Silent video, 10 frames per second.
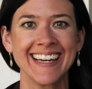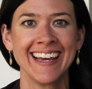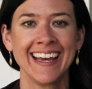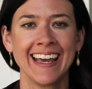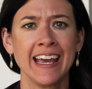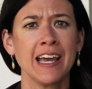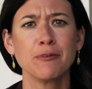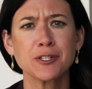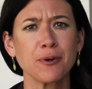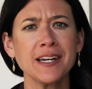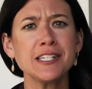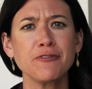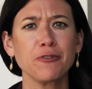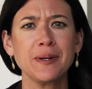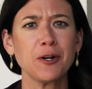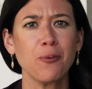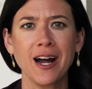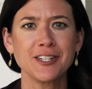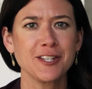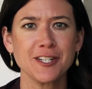It was crazy for me to
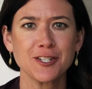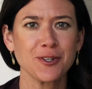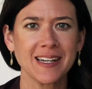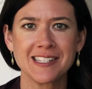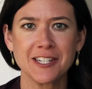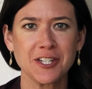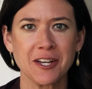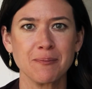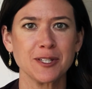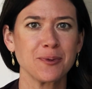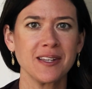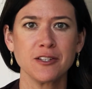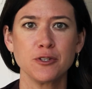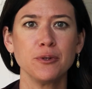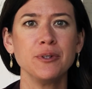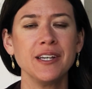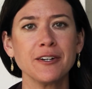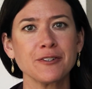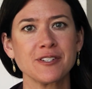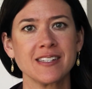watch this transition between the 2
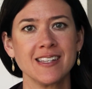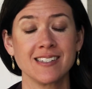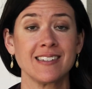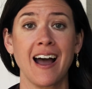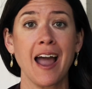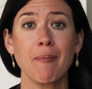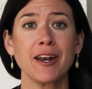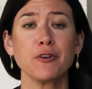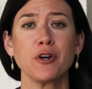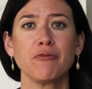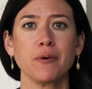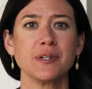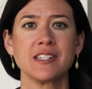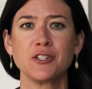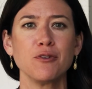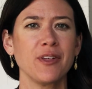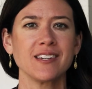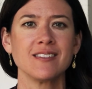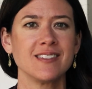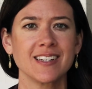years this time. I don't know if it was
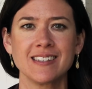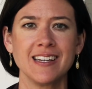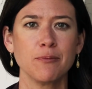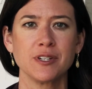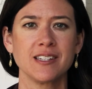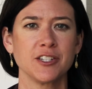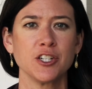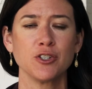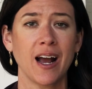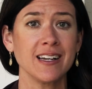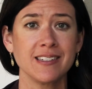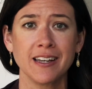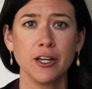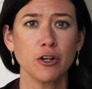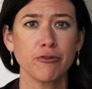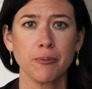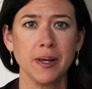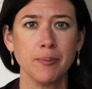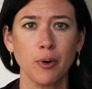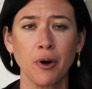2016 was such a drastic year for
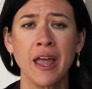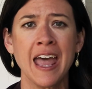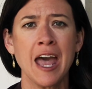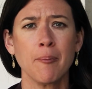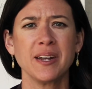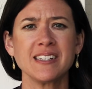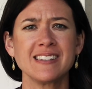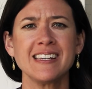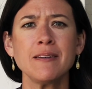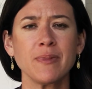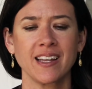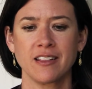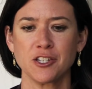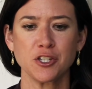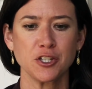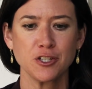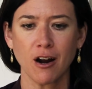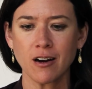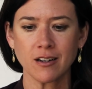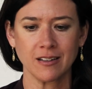people, but it seemed like this
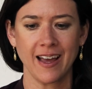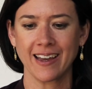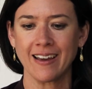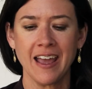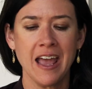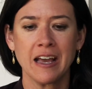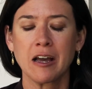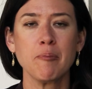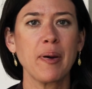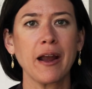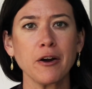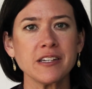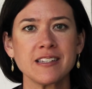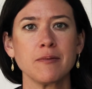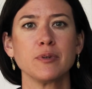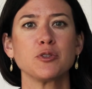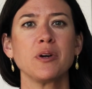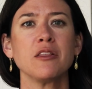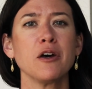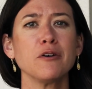stark comparison
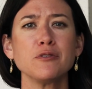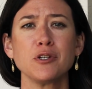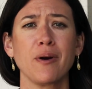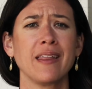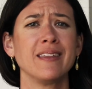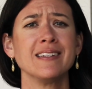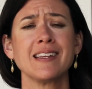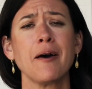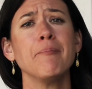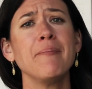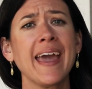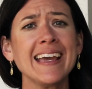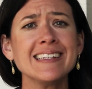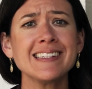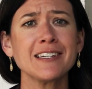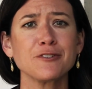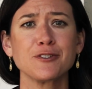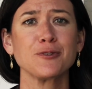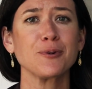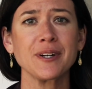between those who had these amazing
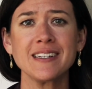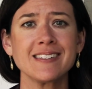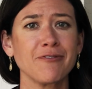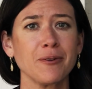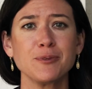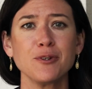stories from